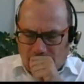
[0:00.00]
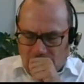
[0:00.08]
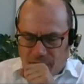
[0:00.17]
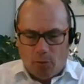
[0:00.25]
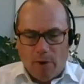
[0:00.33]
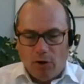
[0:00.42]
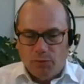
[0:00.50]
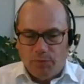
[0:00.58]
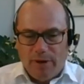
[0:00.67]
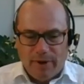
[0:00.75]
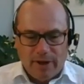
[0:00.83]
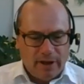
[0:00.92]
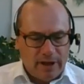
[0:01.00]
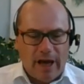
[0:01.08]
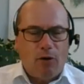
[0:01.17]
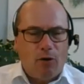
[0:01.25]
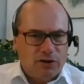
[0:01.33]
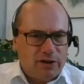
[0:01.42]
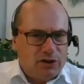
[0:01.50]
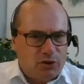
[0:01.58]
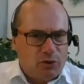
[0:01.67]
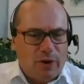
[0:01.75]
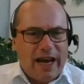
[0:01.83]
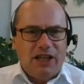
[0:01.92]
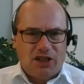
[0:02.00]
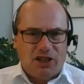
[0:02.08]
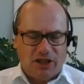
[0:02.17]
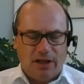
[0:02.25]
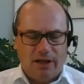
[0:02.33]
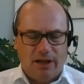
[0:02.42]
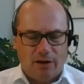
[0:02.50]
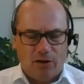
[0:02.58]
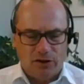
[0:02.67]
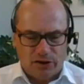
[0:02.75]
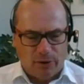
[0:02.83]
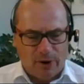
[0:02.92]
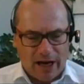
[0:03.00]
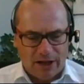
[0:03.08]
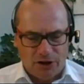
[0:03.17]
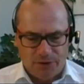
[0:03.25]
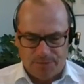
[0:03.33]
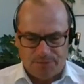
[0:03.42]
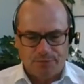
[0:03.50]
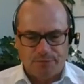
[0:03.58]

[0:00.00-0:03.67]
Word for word: for most people also a strange construction.